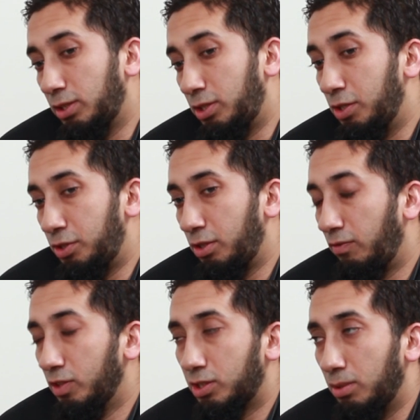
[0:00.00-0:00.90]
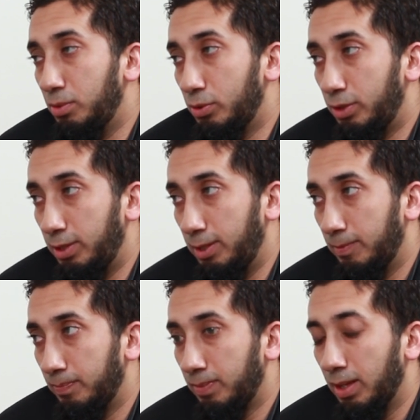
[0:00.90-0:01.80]
citizen of this community,
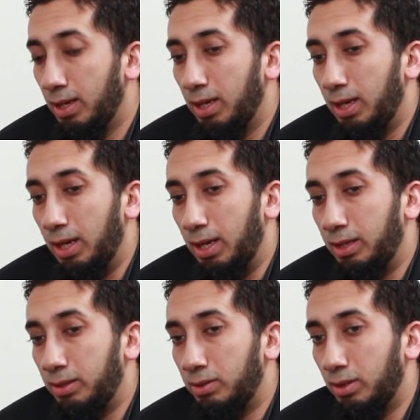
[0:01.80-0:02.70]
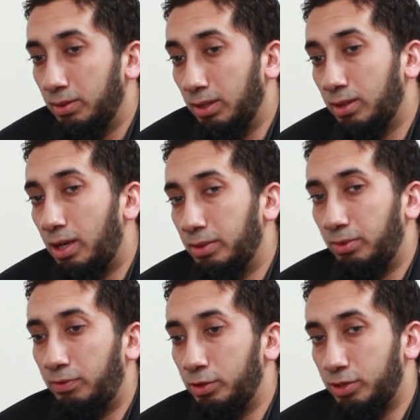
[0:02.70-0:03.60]
and then God
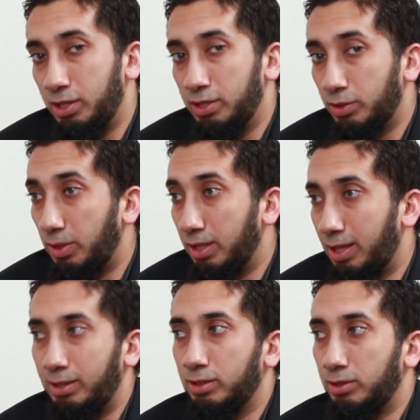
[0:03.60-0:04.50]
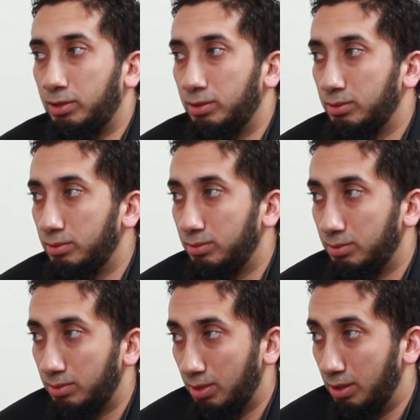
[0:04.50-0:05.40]
refers to his great character
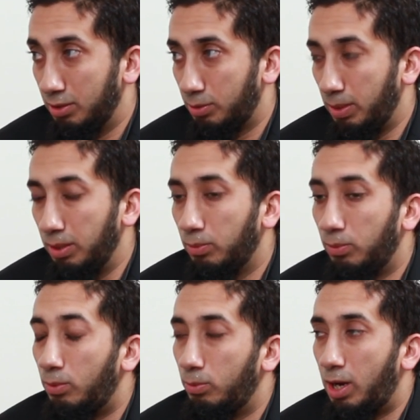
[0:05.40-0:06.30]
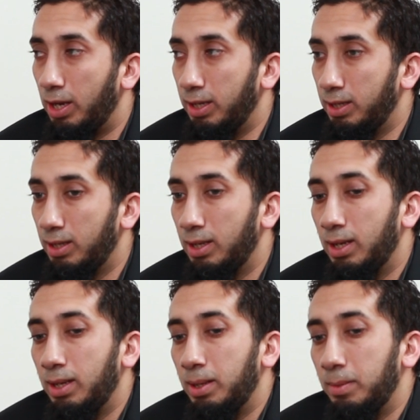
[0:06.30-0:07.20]
in this way. Why?
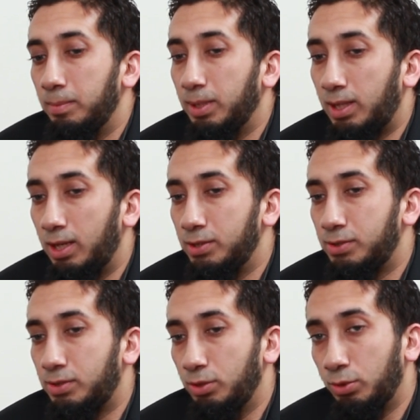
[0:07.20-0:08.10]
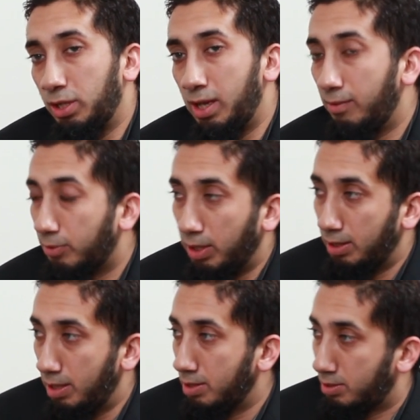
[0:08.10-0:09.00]
Because you can have
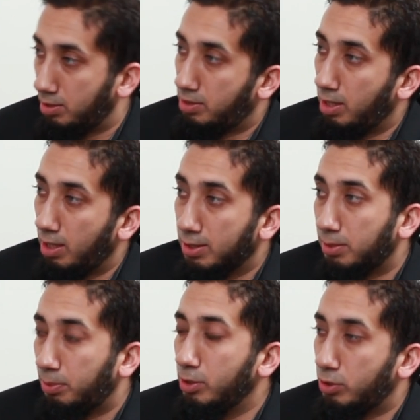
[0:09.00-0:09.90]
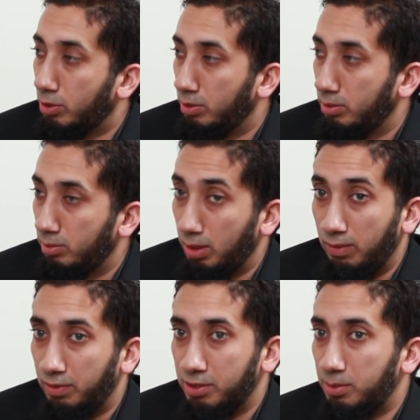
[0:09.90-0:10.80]
great things to say as a preacher,
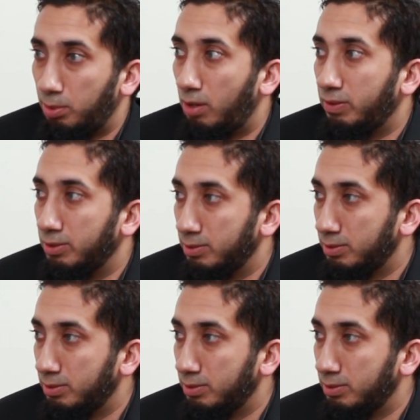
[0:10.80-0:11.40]
even as a prophet,